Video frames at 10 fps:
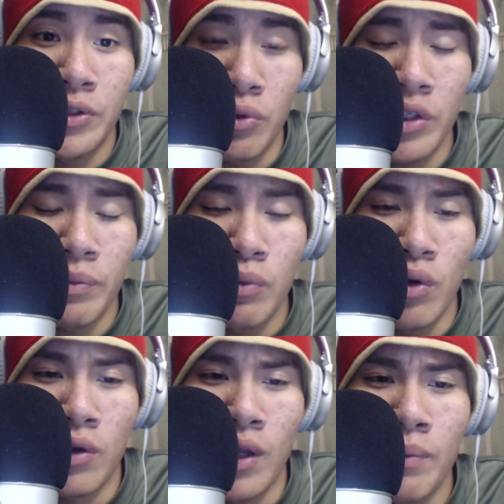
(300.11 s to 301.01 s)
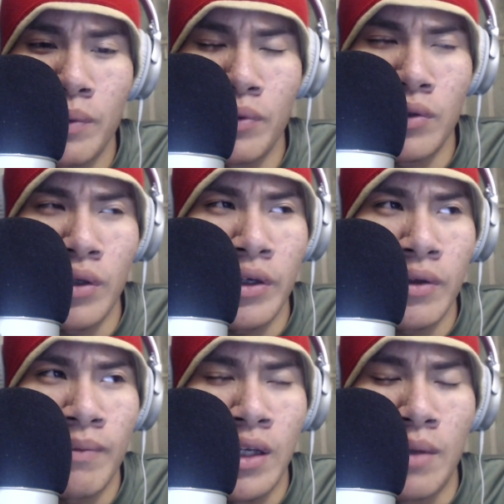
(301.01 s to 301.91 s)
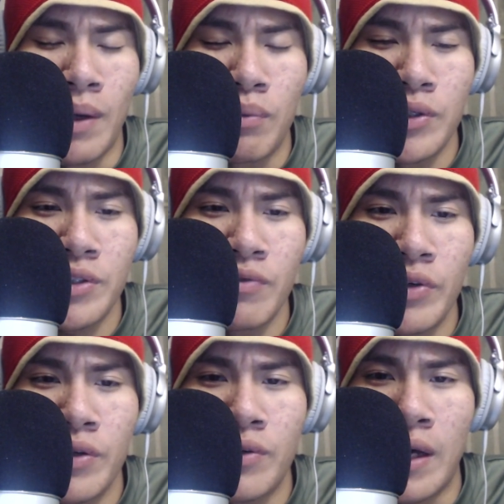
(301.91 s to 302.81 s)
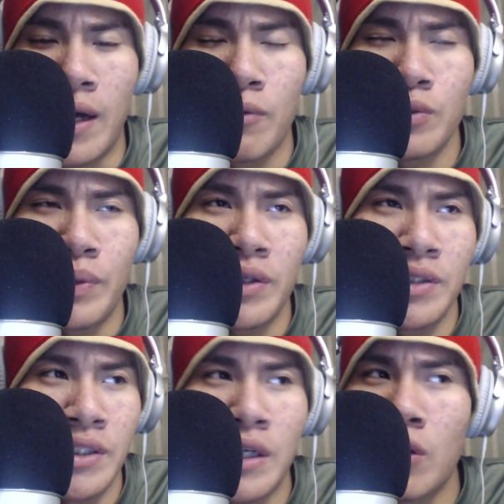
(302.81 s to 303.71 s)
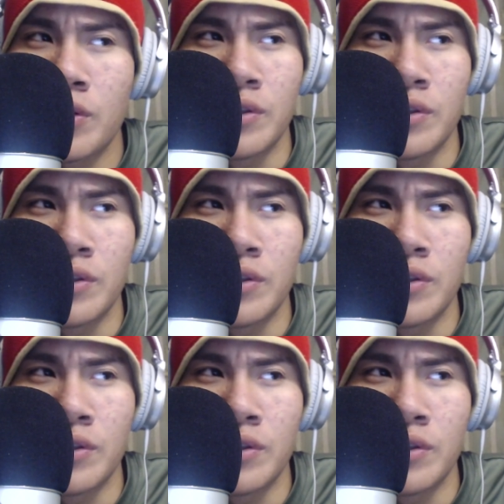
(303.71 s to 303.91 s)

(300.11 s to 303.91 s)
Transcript: Don't get me wrong. A lot of people think in my prediction video that I was picking the Seahawks